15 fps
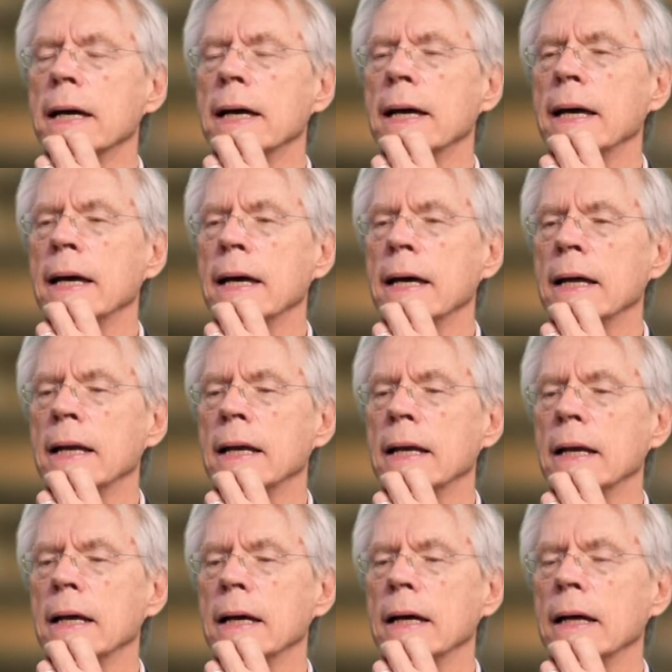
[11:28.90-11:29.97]

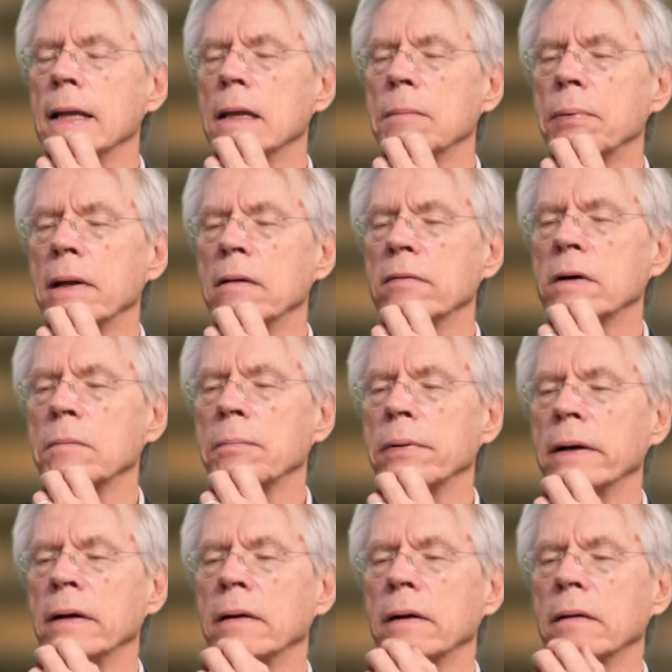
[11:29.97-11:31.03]
and the plaintiff
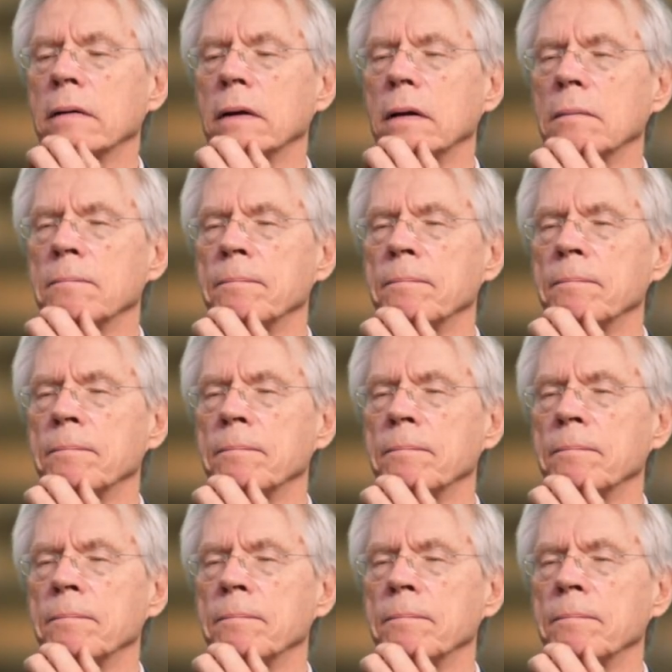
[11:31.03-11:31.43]
complained that the